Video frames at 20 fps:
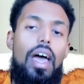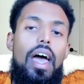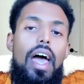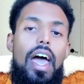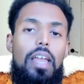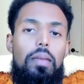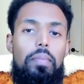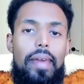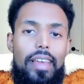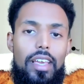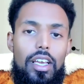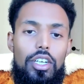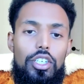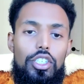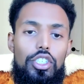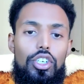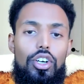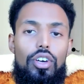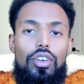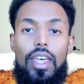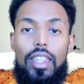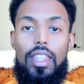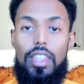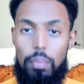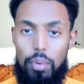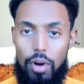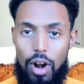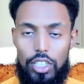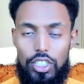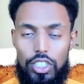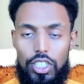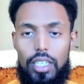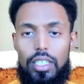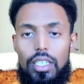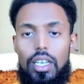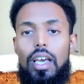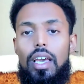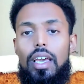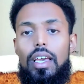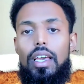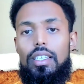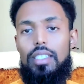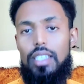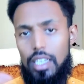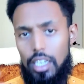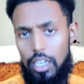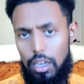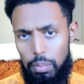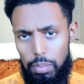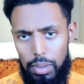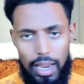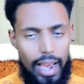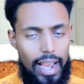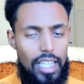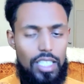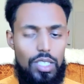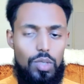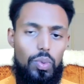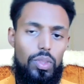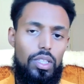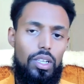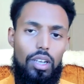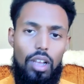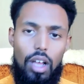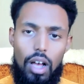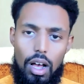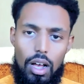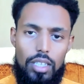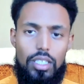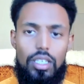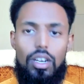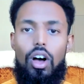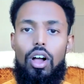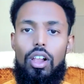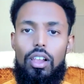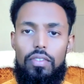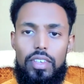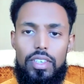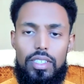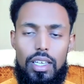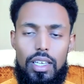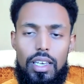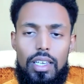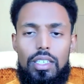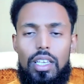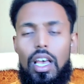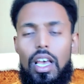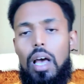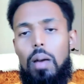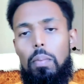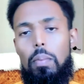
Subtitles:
and making sure that the project is in compliance with the laws and all of these things.